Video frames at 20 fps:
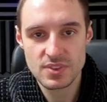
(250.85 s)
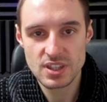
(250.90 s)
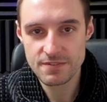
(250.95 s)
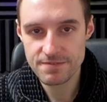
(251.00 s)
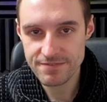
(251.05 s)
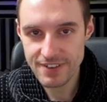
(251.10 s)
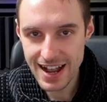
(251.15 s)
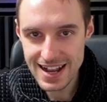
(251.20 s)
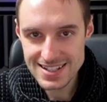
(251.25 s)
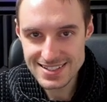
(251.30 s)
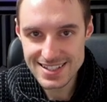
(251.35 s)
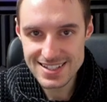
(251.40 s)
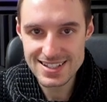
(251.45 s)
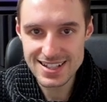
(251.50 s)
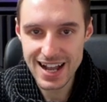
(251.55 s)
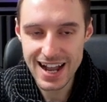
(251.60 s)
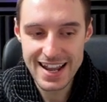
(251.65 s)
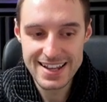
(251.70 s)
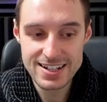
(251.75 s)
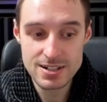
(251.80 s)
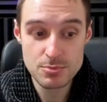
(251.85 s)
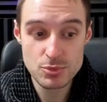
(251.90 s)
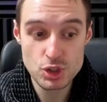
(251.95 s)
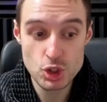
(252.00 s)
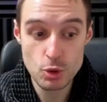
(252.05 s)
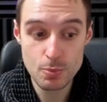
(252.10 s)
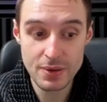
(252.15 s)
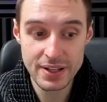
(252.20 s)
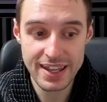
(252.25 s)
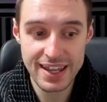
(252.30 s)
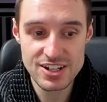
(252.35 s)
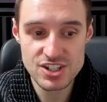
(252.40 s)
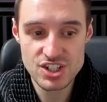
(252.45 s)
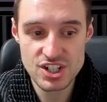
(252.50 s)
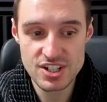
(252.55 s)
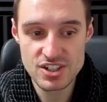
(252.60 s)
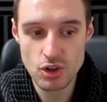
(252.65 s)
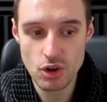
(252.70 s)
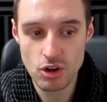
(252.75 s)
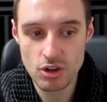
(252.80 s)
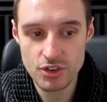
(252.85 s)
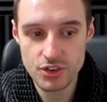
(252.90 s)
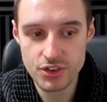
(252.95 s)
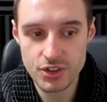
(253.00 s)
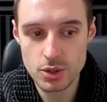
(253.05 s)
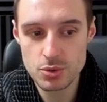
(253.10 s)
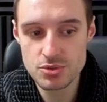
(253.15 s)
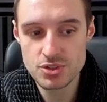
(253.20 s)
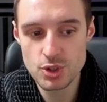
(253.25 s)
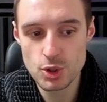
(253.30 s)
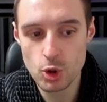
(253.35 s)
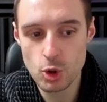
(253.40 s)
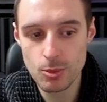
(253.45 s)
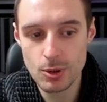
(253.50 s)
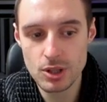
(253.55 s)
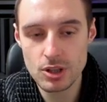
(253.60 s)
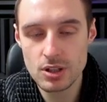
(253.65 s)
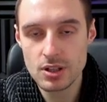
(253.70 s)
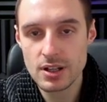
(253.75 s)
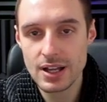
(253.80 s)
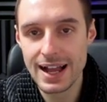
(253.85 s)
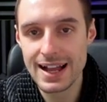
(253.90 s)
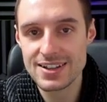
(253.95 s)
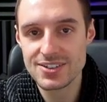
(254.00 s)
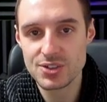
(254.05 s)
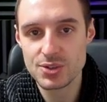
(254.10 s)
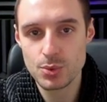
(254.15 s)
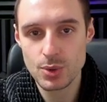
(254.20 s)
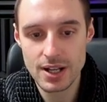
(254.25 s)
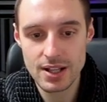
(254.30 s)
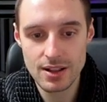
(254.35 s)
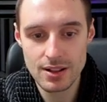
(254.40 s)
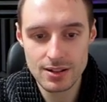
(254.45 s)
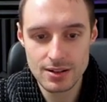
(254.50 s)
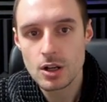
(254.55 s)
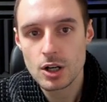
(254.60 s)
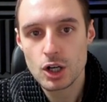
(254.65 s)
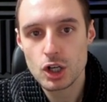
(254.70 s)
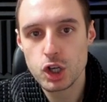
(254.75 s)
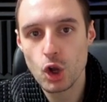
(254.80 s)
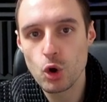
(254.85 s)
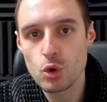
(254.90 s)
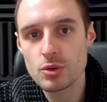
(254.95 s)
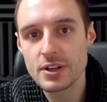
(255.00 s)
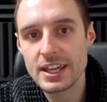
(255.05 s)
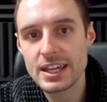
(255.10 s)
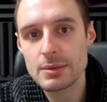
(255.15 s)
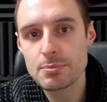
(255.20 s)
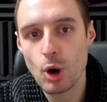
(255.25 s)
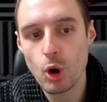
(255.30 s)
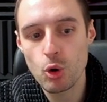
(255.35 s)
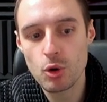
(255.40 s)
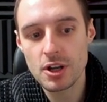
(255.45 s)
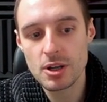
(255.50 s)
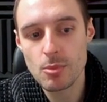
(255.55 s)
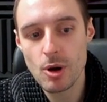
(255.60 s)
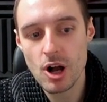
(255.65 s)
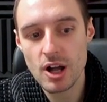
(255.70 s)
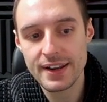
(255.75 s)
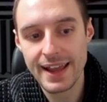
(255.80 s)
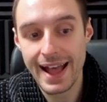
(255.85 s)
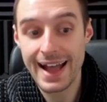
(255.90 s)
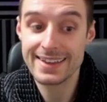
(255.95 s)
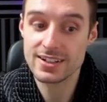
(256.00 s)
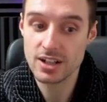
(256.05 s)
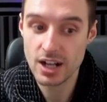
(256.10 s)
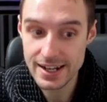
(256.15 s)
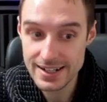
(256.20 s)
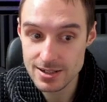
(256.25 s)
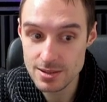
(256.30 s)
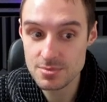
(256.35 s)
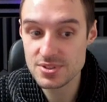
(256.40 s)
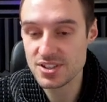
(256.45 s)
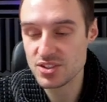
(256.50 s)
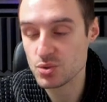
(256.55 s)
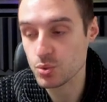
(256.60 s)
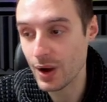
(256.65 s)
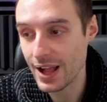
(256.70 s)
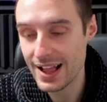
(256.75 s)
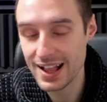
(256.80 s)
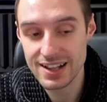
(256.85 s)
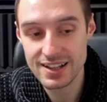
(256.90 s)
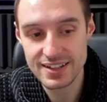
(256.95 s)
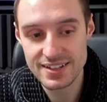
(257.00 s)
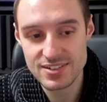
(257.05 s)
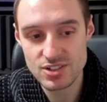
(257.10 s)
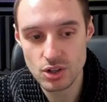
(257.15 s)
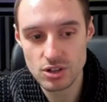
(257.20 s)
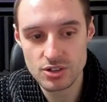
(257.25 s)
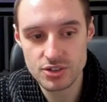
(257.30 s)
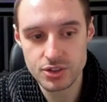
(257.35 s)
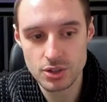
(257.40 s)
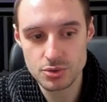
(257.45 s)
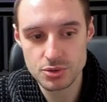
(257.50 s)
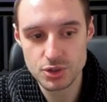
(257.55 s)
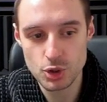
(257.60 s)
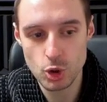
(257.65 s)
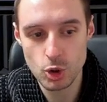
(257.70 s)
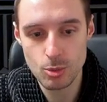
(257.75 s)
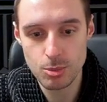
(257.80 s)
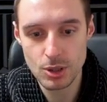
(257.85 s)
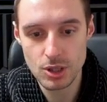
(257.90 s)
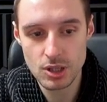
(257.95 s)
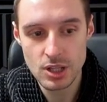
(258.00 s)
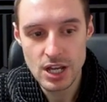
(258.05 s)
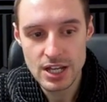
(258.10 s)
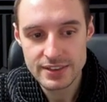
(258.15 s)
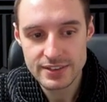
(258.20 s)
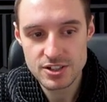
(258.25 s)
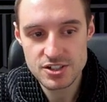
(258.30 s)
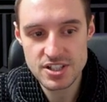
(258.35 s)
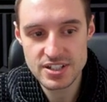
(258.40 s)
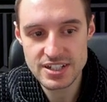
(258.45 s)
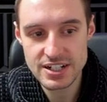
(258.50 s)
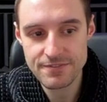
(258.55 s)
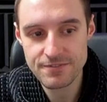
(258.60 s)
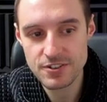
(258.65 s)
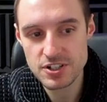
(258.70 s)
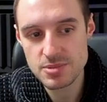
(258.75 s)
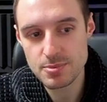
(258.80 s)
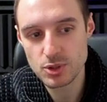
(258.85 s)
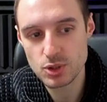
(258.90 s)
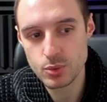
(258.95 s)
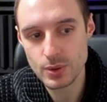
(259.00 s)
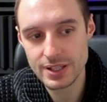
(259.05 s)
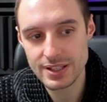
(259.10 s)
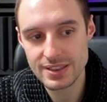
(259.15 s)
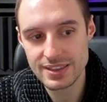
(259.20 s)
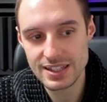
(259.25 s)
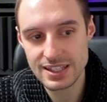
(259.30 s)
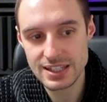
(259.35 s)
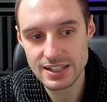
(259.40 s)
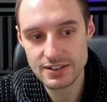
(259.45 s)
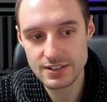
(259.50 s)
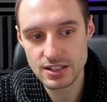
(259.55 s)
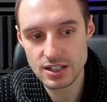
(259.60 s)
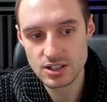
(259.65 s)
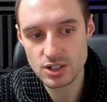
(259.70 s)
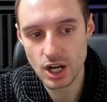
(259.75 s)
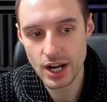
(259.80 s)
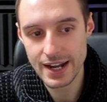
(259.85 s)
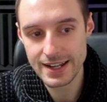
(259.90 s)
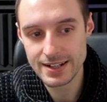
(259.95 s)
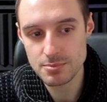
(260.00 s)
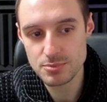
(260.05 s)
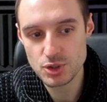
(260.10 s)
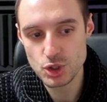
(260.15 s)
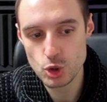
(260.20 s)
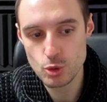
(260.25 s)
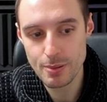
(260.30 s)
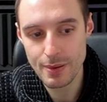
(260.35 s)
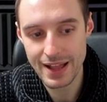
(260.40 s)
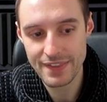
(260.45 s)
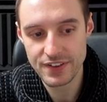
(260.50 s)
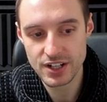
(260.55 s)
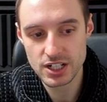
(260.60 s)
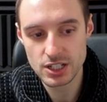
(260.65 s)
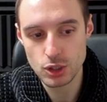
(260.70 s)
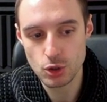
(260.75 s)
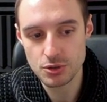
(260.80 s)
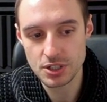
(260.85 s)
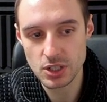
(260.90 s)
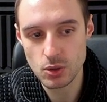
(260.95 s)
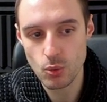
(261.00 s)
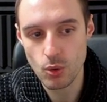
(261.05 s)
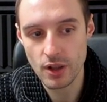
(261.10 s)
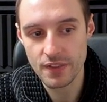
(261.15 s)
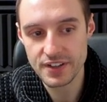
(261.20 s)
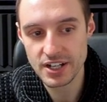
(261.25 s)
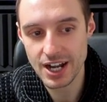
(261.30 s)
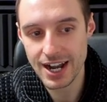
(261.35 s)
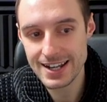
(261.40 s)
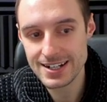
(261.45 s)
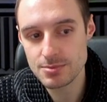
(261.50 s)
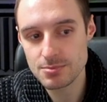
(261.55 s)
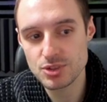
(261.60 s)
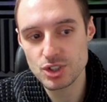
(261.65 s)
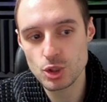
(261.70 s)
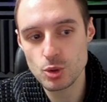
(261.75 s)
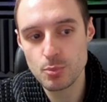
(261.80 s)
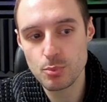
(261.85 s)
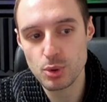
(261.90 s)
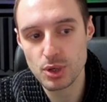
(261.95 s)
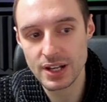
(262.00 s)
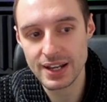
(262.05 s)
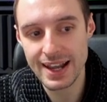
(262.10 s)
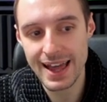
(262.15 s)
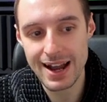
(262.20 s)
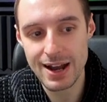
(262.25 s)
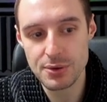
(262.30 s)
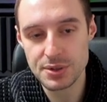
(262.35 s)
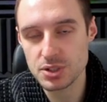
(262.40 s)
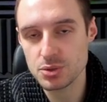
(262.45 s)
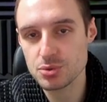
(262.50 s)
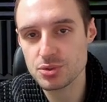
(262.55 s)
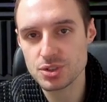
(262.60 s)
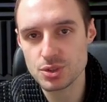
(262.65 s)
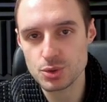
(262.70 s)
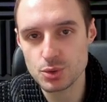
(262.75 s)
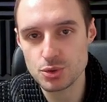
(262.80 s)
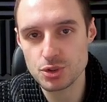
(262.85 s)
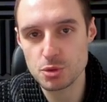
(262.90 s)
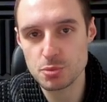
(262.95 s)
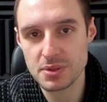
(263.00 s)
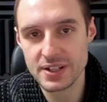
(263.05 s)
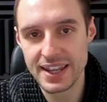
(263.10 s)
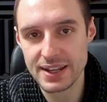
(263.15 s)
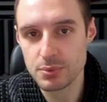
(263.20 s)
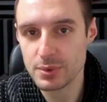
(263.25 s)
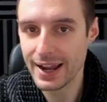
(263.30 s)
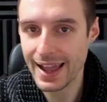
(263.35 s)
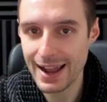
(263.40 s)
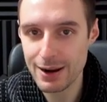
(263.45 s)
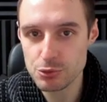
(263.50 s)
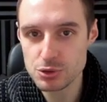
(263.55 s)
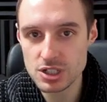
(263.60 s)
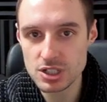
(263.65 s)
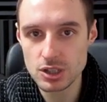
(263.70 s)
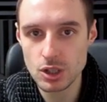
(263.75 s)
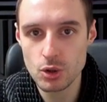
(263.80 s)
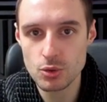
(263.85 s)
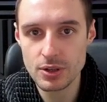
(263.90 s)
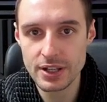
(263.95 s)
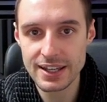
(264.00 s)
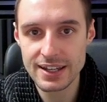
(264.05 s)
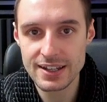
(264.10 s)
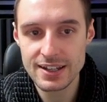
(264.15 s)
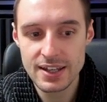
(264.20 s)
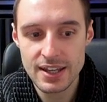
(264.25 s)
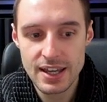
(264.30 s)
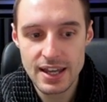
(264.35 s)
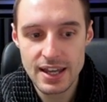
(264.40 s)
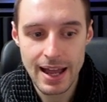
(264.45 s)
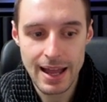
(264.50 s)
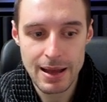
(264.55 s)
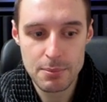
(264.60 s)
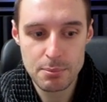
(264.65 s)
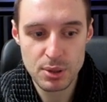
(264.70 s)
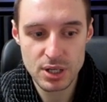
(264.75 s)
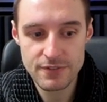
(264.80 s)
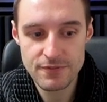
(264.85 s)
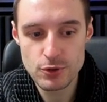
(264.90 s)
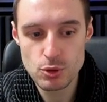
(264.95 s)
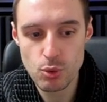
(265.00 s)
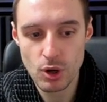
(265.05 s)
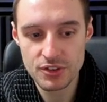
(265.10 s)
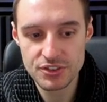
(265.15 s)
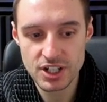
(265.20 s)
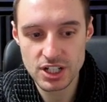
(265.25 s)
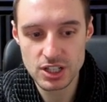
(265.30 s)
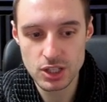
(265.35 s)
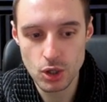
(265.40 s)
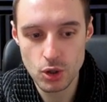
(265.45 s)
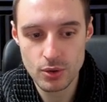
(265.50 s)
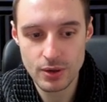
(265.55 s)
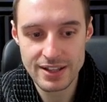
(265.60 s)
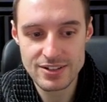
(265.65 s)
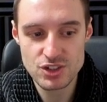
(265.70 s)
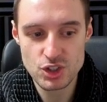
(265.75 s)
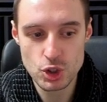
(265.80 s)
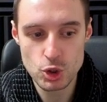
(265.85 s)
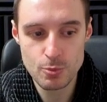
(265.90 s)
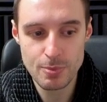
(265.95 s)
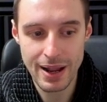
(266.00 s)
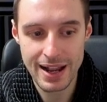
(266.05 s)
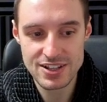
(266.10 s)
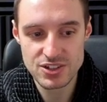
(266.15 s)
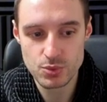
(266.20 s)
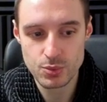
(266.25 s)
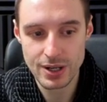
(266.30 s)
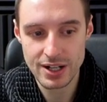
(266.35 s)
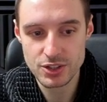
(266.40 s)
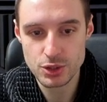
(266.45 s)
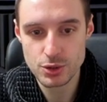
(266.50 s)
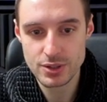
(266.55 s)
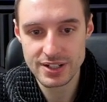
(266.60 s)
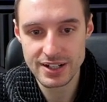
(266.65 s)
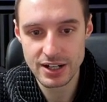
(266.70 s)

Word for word: The fastest item duplication is also doable as well. Cloning Pokemon and items as well is also doable. There's a difference between the item dupe and the cloning one. The item dupe will allow you to duplicate without cloning, but if you want to clone and dupe as well, you can